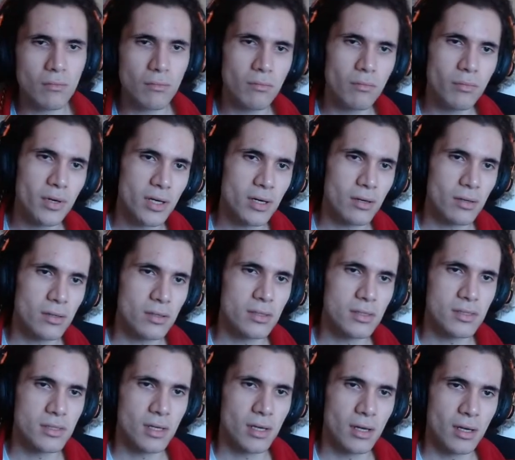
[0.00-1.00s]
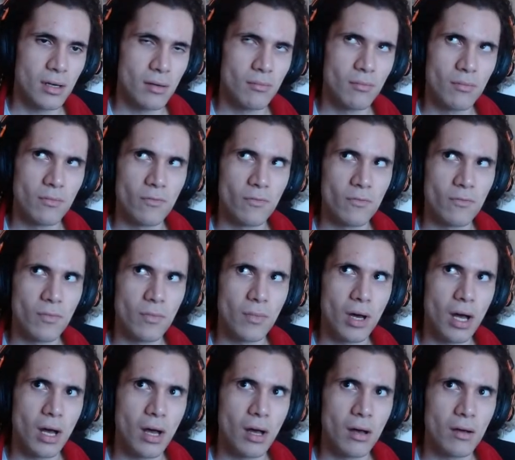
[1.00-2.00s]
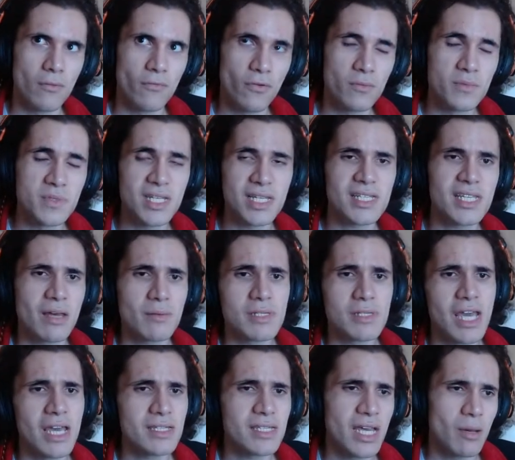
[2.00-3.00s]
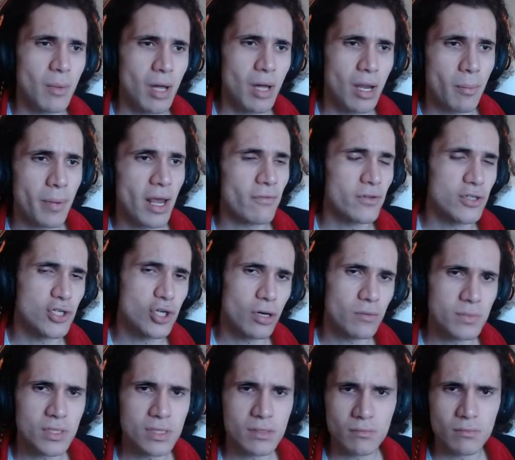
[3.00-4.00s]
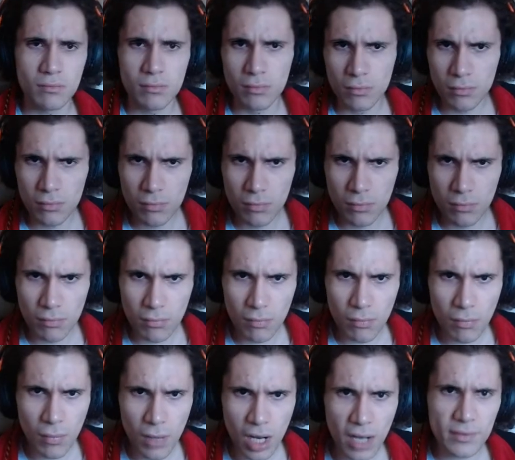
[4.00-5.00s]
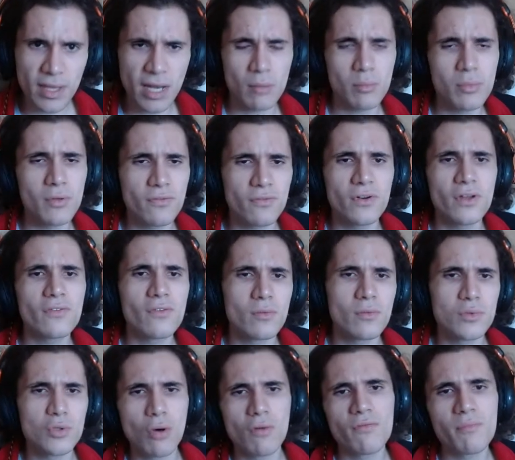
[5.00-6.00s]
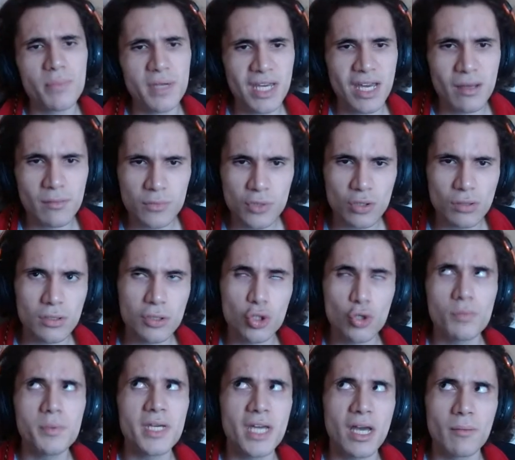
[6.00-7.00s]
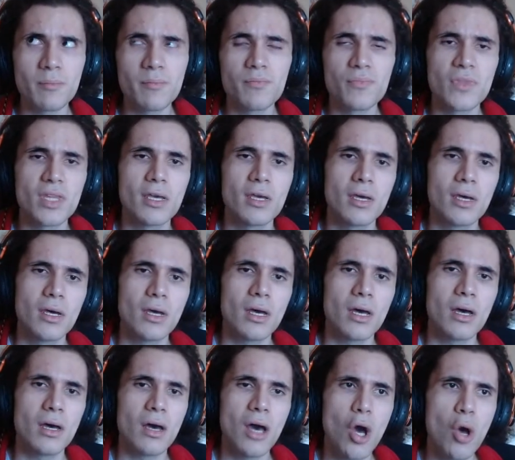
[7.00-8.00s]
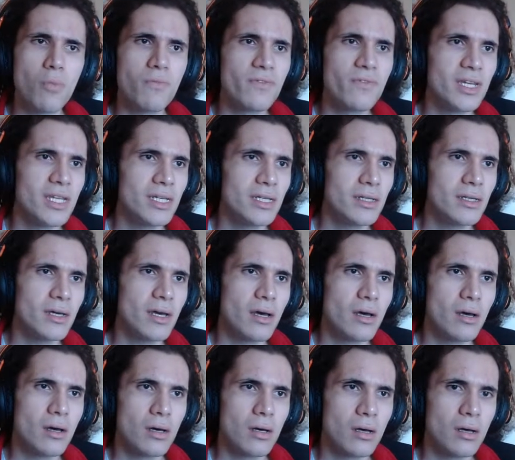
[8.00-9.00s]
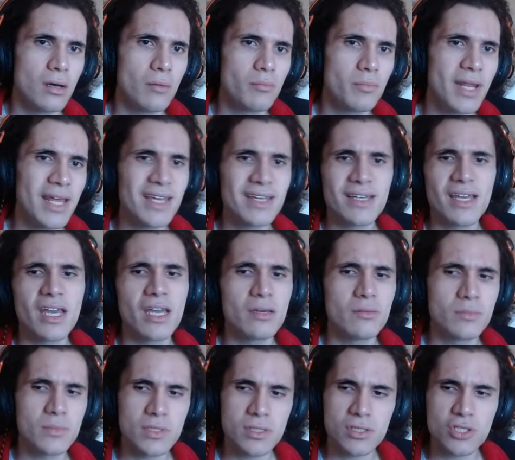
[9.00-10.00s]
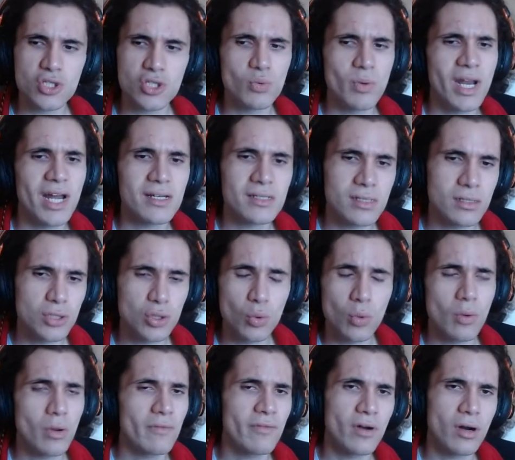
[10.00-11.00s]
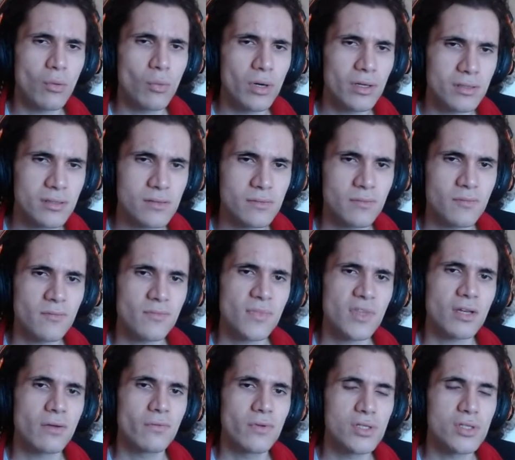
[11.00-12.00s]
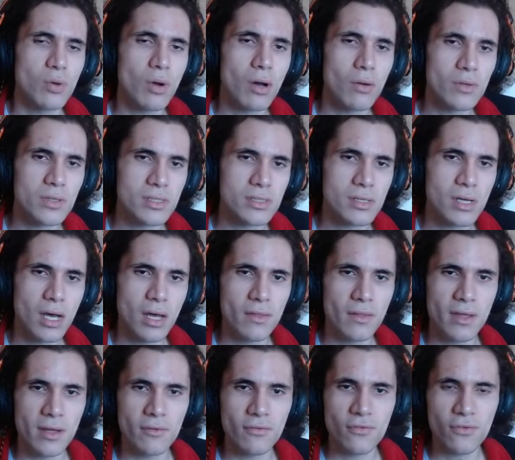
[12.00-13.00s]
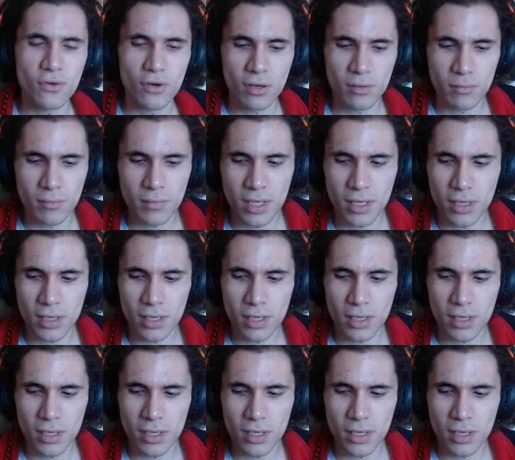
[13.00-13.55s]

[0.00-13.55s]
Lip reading: Because from 6 a.m. to 8 a.m. I'll apply for jobs. And then I'll be free from 12 p.m. till 2 p.m. Hopefully playing games, just relaxing, doing whatever I want for 2 hours. And then from